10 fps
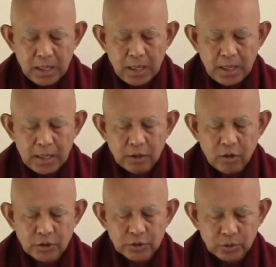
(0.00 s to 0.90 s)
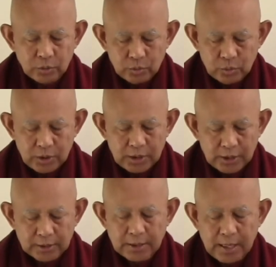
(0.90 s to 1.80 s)
And also
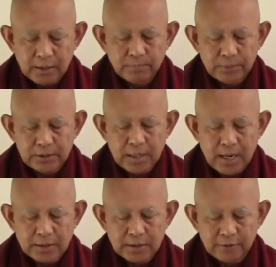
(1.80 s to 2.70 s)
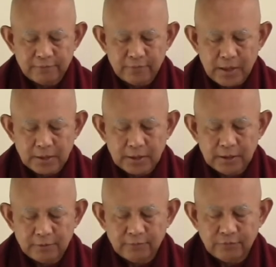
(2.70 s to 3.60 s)
it can be identified in
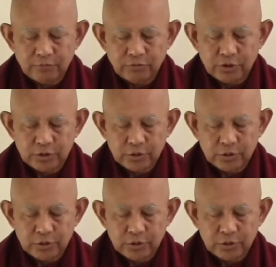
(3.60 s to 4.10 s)
future.